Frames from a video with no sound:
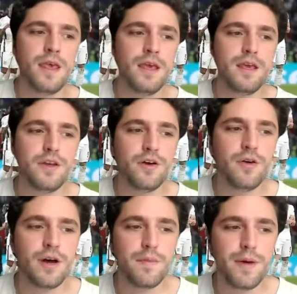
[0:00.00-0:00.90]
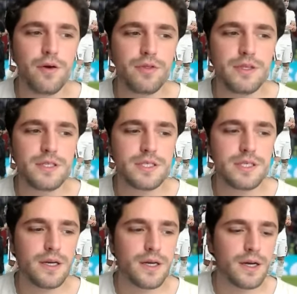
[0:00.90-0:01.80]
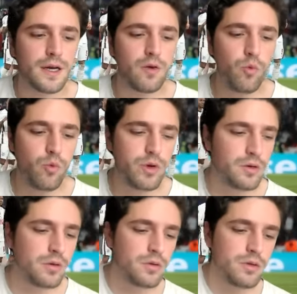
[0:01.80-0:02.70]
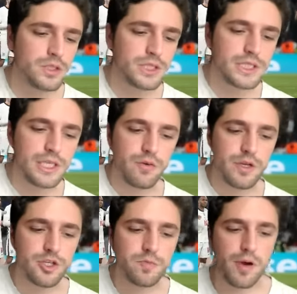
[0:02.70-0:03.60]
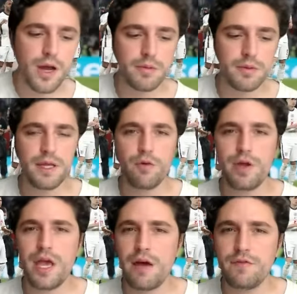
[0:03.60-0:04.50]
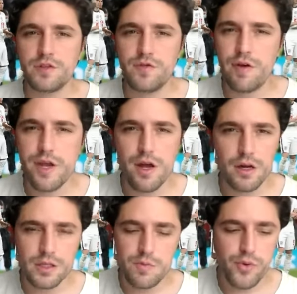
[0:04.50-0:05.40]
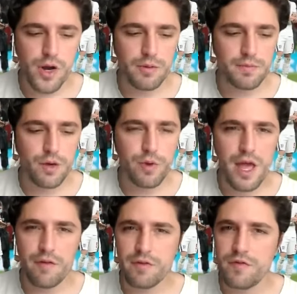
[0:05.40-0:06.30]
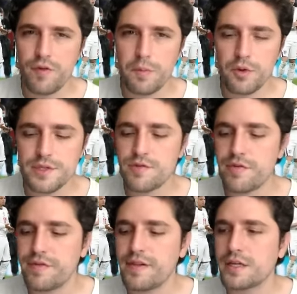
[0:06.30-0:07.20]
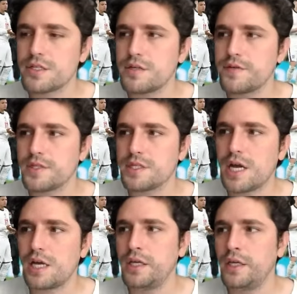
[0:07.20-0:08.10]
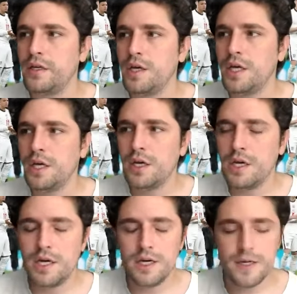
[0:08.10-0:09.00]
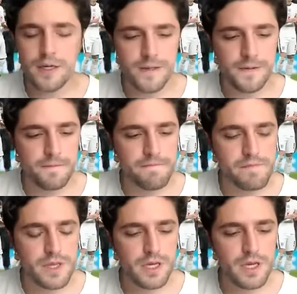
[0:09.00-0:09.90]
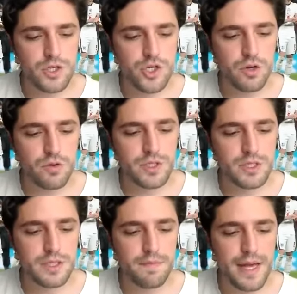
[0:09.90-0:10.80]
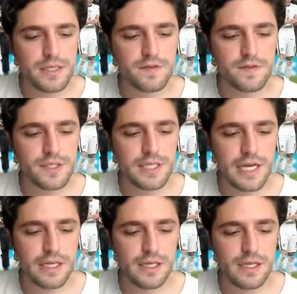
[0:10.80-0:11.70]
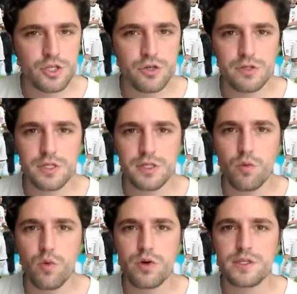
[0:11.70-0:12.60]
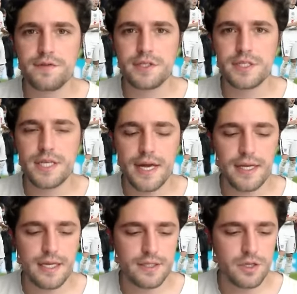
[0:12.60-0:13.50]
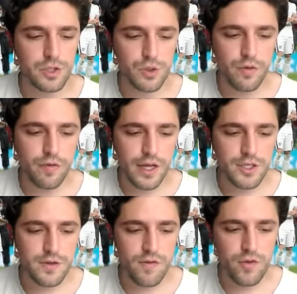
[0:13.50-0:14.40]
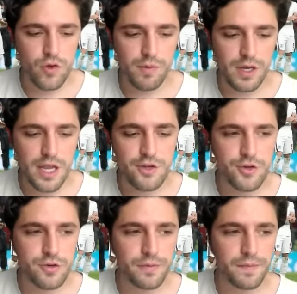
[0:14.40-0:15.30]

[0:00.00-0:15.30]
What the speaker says: about this real serious problem that we have, this very ugly problem that we have. And football is a reflection of society. It shows us the best of society and shows us the worst of society. It's also a reflection of human nature.